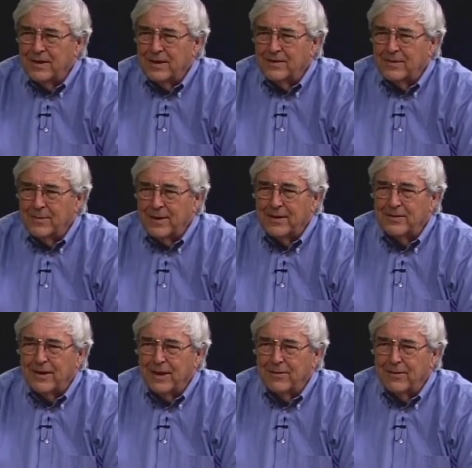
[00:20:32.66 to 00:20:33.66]
at the bell
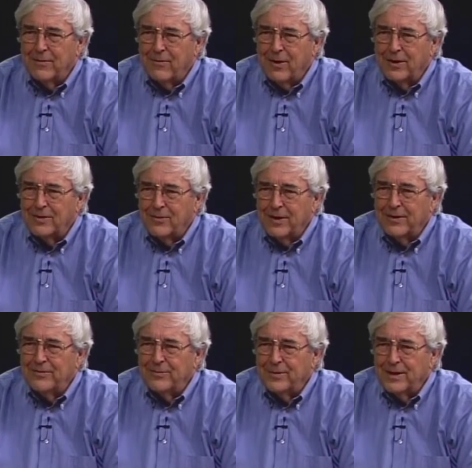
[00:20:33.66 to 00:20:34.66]
tower and walked away
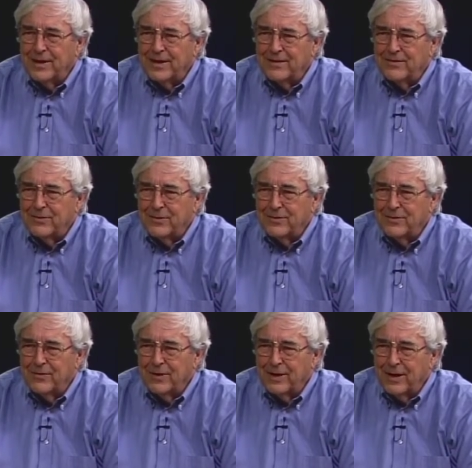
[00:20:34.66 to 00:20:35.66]
from the lake towards
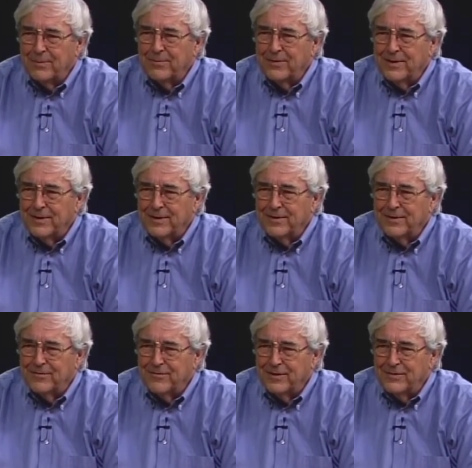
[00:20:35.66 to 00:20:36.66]
going up the hill on
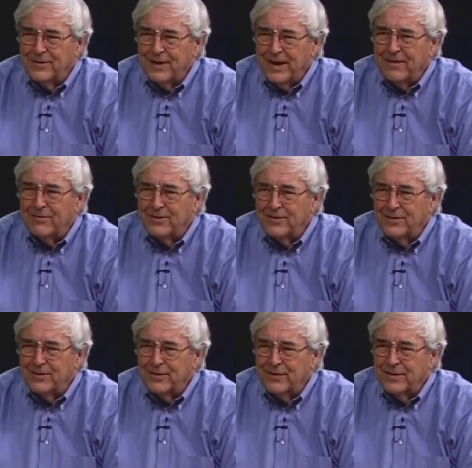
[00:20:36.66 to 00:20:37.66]
Vincent Avenue,
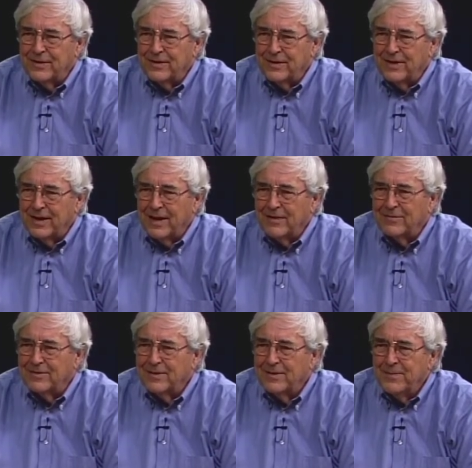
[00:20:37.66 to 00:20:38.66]
you'll see it on the left.
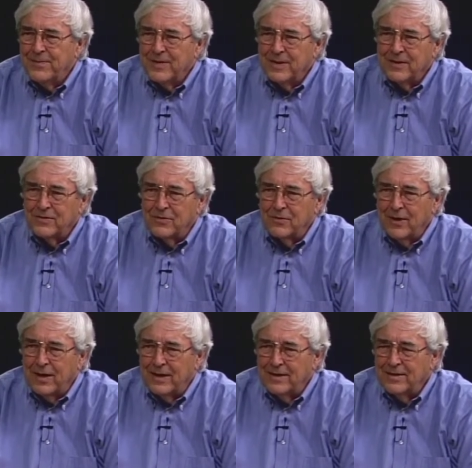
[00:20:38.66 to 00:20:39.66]
It's
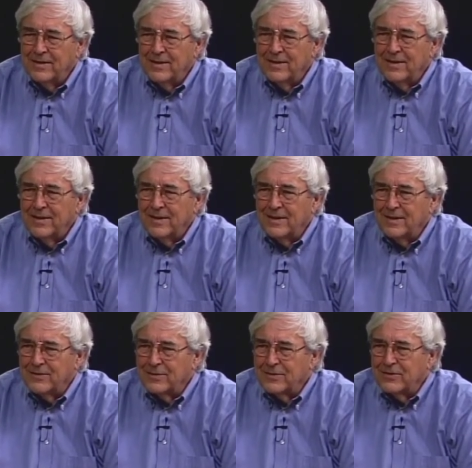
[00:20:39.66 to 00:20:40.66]
gray uh,
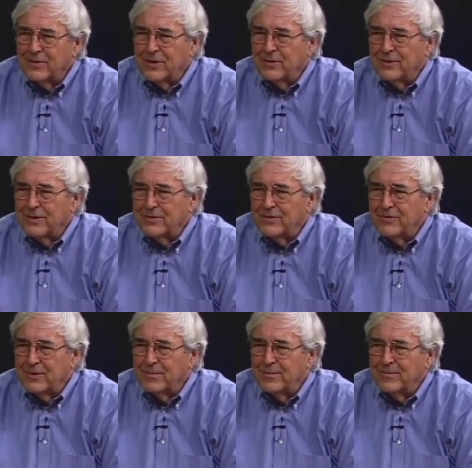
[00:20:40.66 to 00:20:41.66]
with turquoise
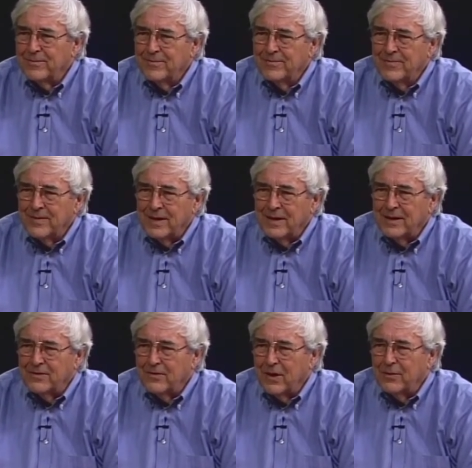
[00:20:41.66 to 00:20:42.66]
trim, and
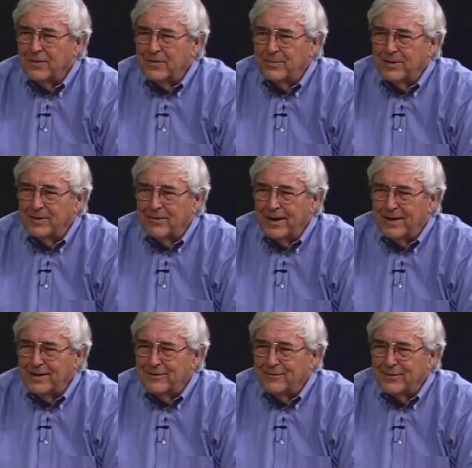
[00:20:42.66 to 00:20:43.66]
it's always been
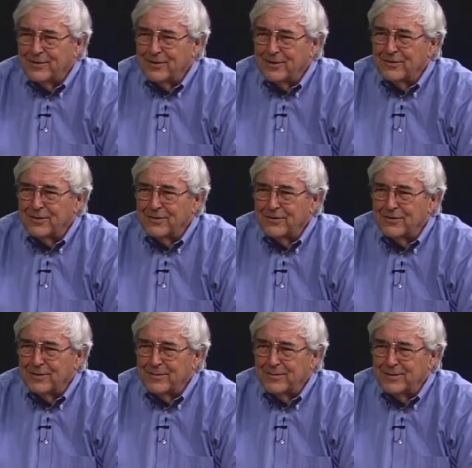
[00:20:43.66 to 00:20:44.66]
gray with turquoise
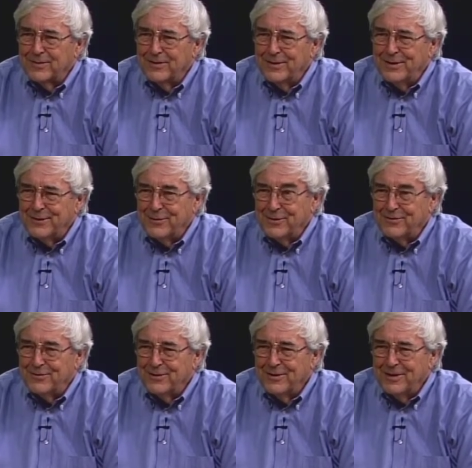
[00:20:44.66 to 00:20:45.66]
trim. And
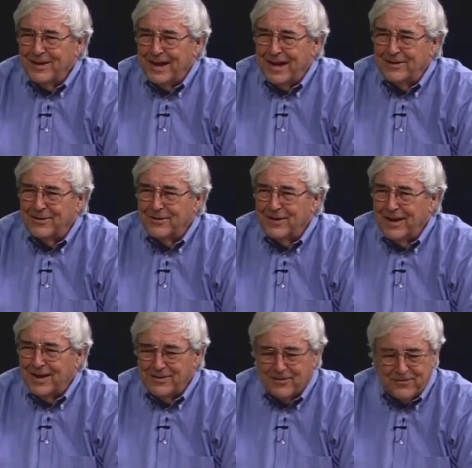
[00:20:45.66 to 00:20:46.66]
we've sure had, to,
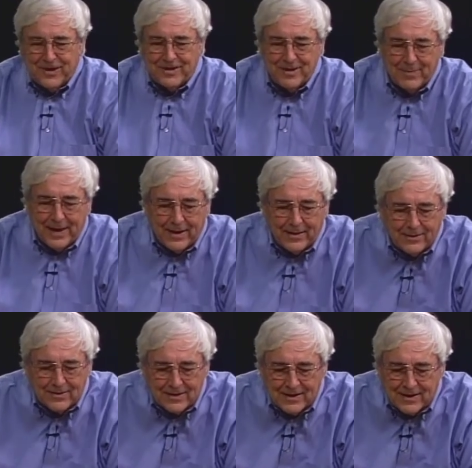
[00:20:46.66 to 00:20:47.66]
had to fight the battle
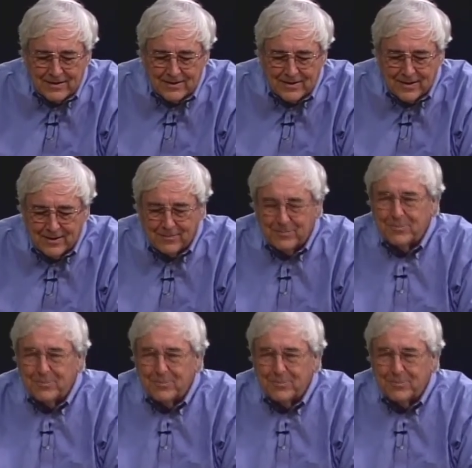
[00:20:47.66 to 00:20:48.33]
to get uh,